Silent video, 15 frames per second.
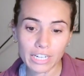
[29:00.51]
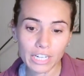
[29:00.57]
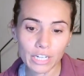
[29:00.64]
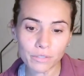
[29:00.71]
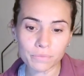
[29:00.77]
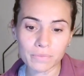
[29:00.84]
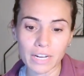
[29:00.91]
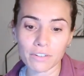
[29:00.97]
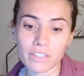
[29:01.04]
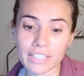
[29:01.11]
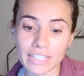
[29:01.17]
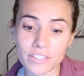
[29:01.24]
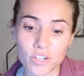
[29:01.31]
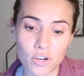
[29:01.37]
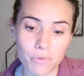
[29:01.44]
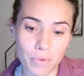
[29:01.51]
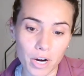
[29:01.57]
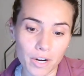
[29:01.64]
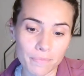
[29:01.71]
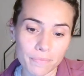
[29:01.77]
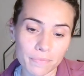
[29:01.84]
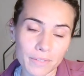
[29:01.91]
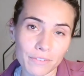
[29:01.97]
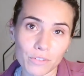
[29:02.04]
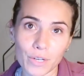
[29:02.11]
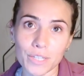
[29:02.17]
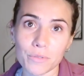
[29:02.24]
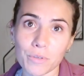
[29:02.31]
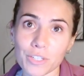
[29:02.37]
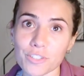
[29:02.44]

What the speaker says: are you gonna do? I really liked Omar. If you guys